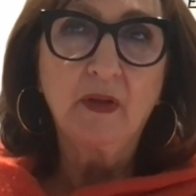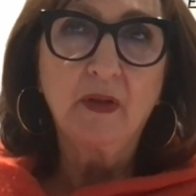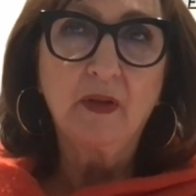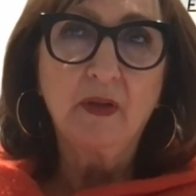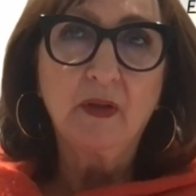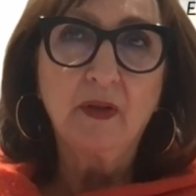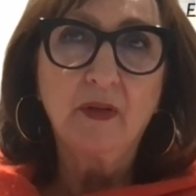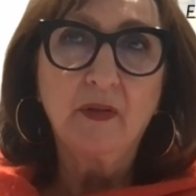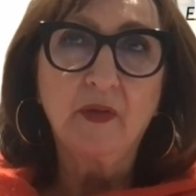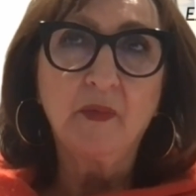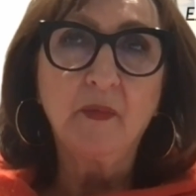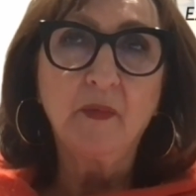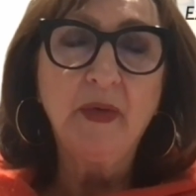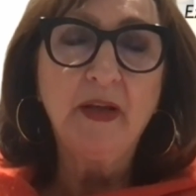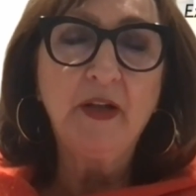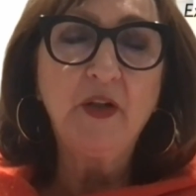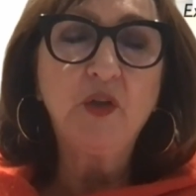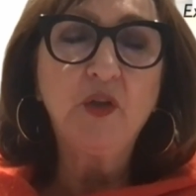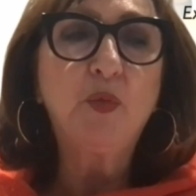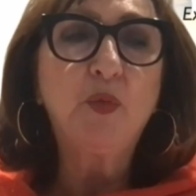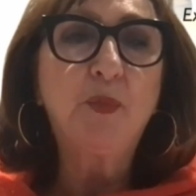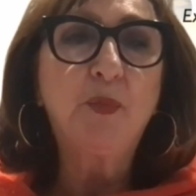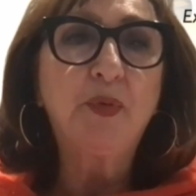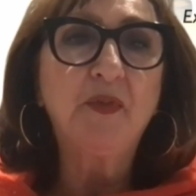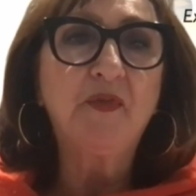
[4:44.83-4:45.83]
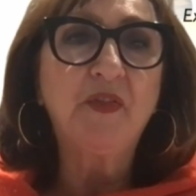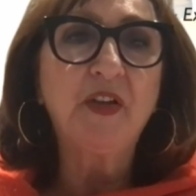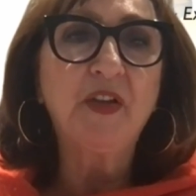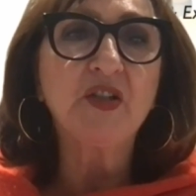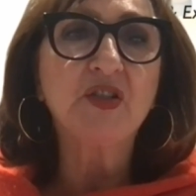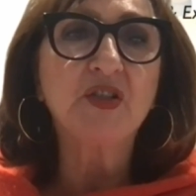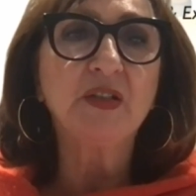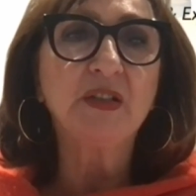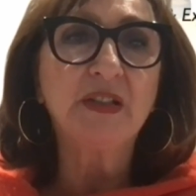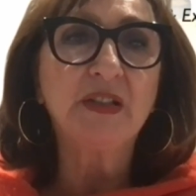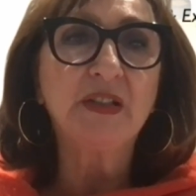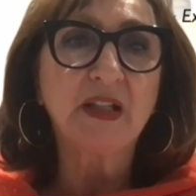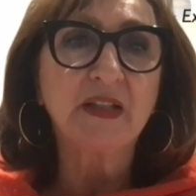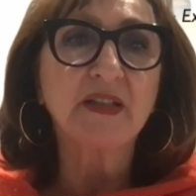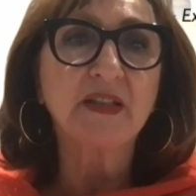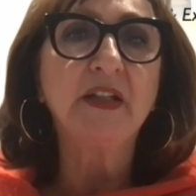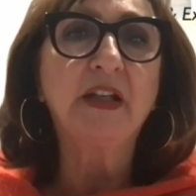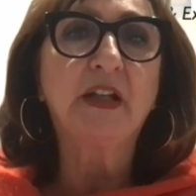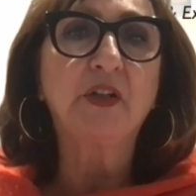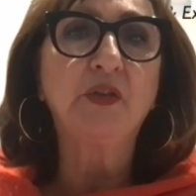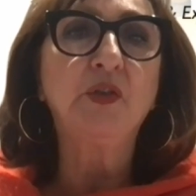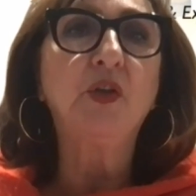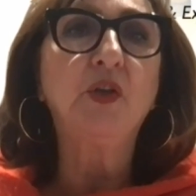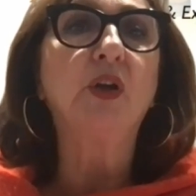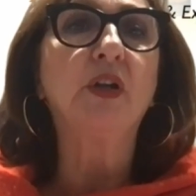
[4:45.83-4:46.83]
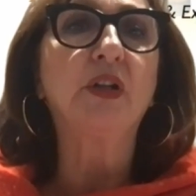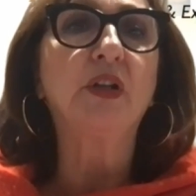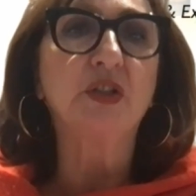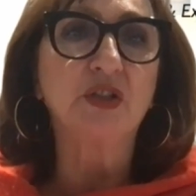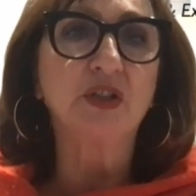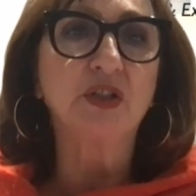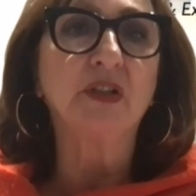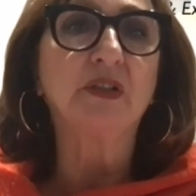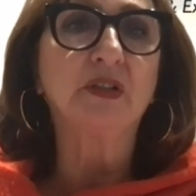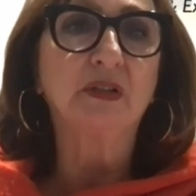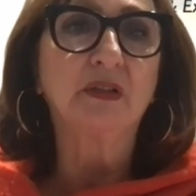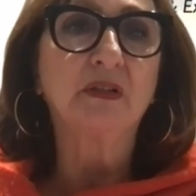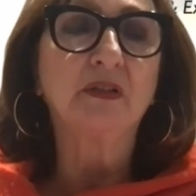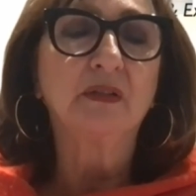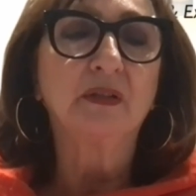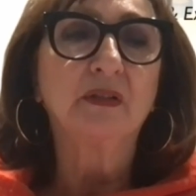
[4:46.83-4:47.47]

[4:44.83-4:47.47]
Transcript: The medical profession doesn't acknowledge it.